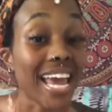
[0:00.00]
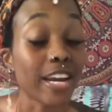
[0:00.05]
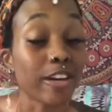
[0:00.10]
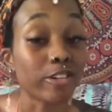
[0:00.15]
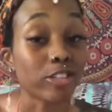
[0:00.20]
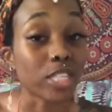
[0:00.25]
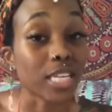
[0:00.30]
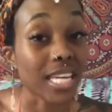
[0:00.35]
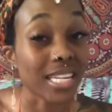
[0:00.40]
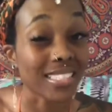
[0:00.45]

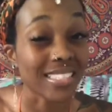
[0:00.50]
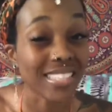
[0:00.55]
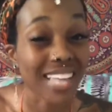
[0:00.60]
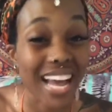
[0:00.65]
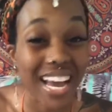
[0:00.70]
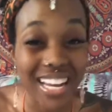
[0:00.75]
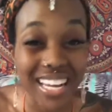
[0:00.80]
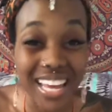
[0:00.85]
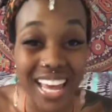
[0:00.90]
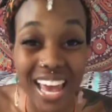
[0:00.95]
energy. And
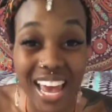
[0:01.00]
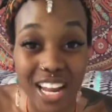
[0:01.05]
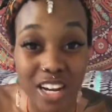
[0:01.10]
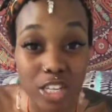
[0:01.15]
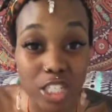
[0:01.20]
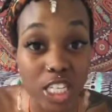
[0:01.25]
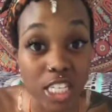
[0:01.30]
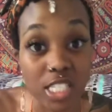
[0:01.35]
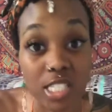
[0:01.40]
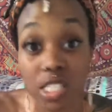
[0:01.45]
stagnant
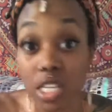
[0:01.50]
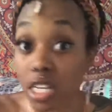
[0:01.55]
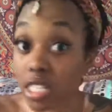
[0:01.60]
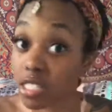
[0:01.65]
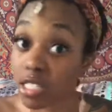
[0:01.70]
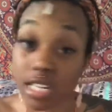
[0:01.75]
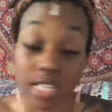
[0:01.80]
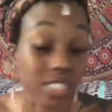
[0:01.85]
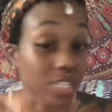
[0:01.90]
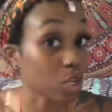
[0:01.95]
energy
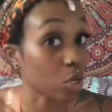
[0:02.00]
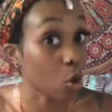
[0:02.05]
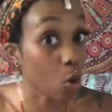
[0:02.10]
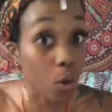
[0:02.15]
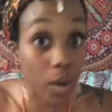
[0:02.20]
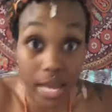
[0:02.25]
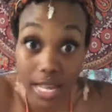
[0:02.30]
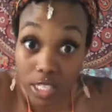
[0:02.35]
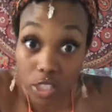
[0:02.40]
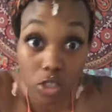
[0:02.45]
just
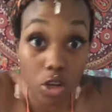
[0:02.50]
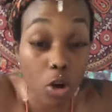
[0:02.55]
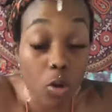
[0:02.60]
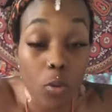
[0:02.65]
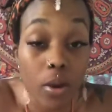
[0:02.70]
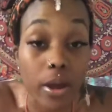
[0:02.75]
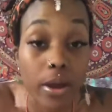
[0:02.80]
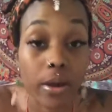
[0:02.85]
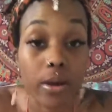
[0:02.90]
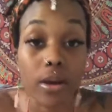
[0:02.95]
gets
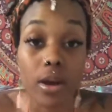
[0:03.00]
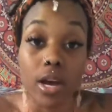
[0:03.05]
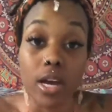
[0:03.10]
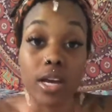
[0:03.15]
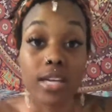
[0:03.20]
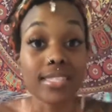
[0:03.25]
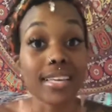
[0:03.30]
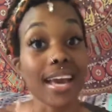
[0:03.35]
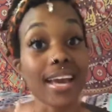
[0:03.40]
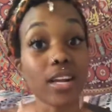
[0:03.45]
nowhere,
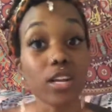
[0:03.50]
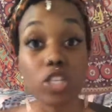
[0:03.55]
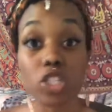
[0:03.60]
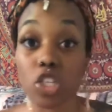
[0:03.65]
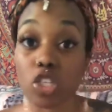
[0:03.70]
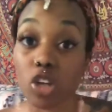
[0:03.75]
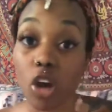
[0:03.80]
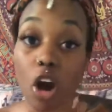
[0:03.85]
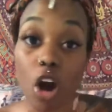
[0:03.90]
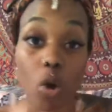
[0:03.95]
because energy
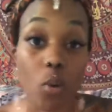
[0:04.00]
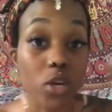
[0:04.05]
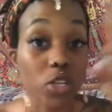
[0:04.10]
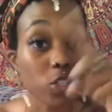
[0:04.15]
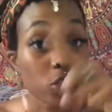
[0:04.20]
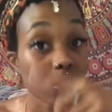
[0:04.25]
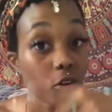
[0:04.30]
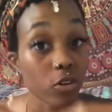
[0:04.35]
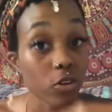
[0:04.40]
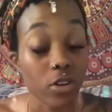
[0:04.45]
is
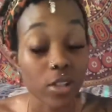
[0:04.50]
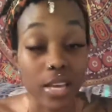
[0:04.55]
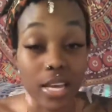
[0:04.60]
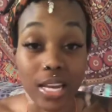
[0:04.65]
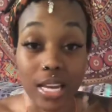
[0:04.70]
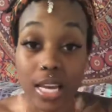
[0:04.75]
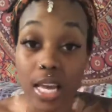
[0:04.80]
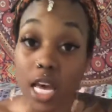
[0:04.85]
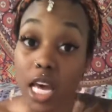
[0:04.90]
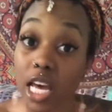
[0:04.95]
always
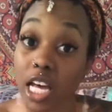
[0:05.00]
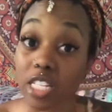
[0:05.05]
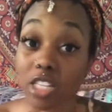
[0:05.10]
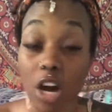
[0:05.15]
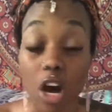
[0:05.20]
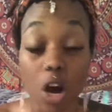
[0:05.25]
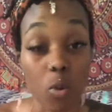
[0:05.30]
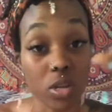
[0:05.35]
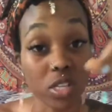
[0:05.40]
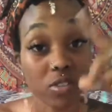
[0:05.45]
circulating. It's
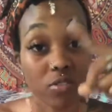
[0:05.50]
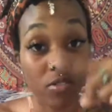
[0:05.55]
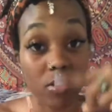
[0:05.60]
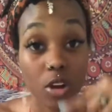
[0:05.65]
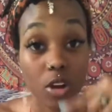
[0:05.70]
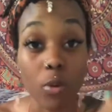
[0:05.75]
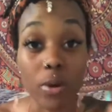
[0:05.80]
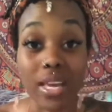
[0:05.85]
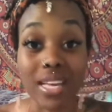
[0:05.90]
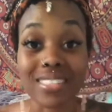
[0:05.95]
always
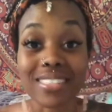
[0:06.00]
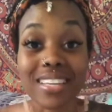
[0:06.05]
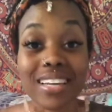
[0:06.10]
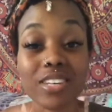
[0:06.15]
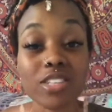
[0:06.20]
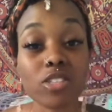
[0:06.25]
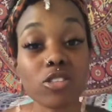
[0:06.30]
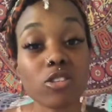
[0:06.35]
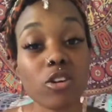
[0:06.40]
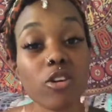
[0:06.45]
flowing. It's like
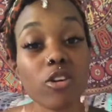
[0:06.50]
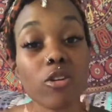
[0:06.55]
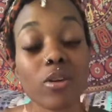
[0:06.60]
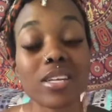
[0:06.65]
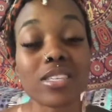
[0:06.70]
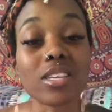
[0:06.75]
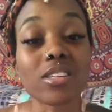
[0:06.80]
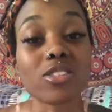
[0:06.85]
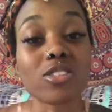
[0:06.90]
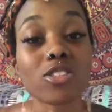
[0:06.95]
a circle.
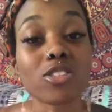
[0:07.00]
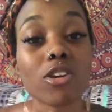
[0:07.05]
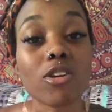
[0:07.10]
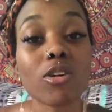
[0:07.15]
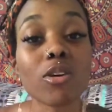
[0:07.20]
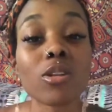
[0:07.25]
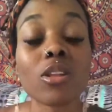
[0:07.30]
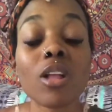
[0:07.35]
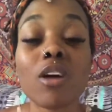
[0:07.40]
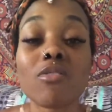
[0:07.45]
It's a
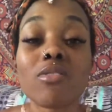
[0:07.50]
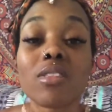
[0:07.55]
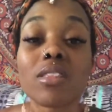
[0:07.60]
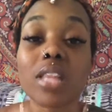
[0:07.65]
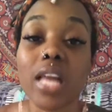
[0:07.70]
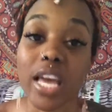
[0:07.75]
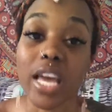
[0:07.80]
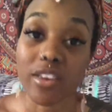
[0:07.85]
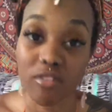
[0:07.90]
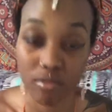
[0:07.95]
circle of
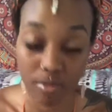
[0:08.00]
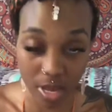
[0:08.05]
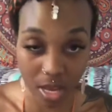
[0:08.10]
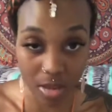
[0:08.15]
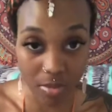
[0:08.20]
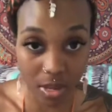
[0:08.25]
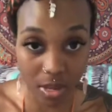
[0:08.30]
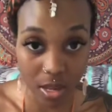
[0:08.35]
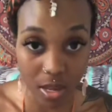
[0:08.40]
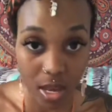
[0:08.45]
life,
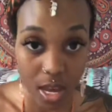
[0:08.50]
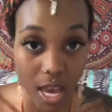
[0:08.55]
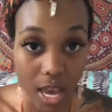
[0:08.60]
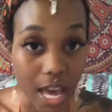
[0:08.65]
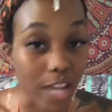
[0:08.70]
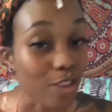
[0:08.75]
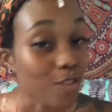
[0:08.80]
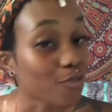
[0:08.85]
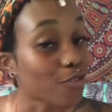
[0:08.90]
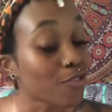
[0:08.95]
baby.
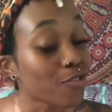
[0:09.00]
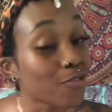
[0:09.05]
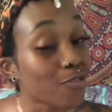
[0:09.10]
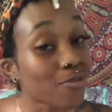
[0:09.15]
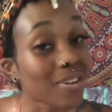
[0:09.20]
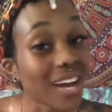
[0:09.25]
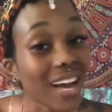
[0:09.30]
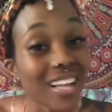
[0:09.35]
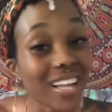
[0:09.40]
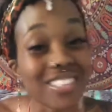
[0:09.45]
And if you do
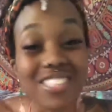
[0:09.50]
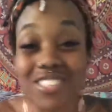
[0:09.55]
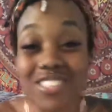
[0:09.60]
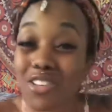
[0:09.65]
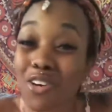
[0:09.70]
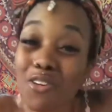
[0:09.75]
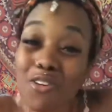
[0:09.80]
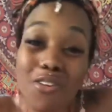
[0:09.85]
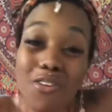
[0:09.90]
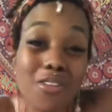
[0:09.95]
not
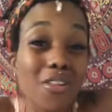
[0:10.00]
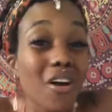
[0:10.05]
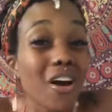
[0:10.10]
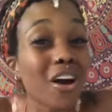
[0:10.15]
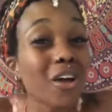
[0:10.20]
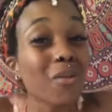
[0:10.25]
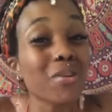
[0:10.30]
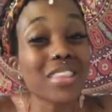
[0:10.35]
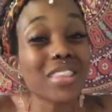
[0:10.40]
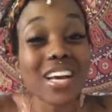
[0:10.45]
circle
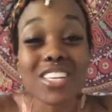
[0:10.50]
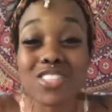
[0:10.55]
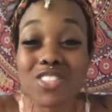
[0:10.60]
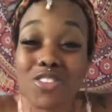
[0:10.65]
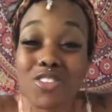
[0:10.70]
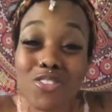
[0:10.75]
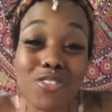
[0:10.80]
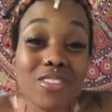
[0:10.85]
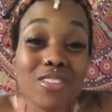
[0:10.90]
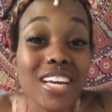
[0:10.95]
on with that
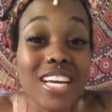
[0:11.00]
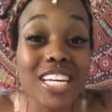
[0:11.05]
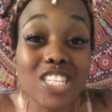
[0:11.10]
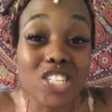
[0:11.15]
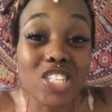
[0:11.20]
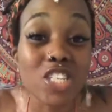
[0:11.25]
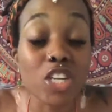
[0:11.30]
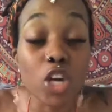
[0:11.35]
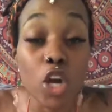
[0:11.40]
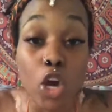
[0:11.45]

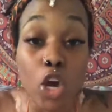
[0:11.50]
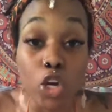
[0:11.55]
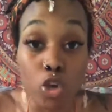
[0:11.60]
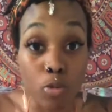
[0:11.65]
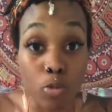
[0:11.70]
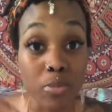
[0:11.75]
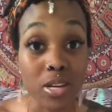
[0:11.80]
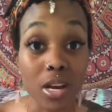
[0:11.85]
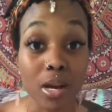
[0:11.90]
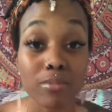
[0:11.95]
circulation,
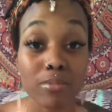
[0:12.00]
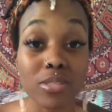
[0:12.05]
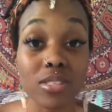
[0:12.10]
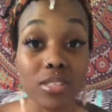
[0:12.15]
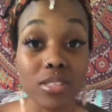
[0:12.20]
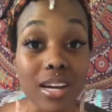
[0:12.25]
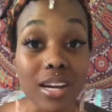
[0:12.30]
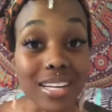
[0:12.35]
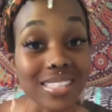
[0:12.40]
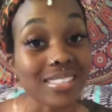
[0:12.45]
you'll become
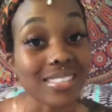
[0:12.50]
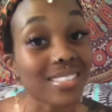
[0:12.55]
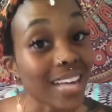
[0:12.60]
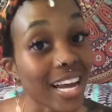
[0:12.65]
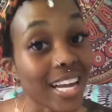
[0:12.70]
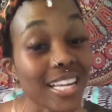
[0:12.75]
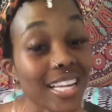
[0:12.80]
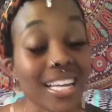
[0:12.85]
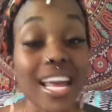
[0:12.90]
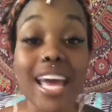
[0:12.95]
stuck and
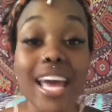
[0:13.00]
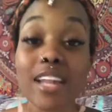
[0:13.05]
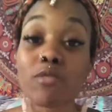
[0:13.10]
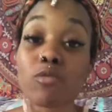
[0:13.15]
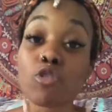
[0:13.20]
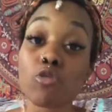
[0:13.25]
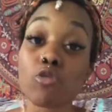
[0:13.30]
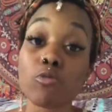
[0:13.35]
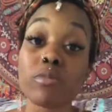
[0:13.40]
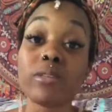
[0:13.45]
stagnant, and
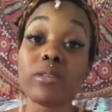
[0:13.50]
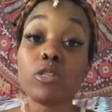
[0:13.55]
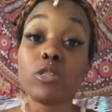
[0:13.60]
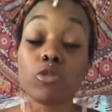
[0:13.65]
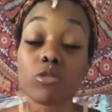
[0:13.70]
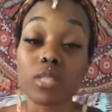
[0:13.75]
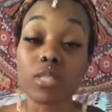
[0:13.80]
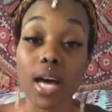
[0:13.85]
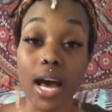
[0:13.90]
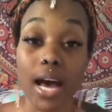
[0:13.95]
you'll
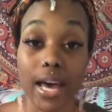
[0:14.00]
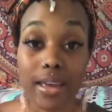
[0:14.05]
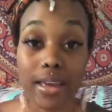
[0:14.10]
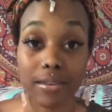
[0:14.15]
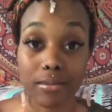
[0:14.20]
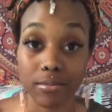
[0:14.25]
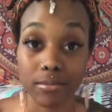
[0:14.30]
die.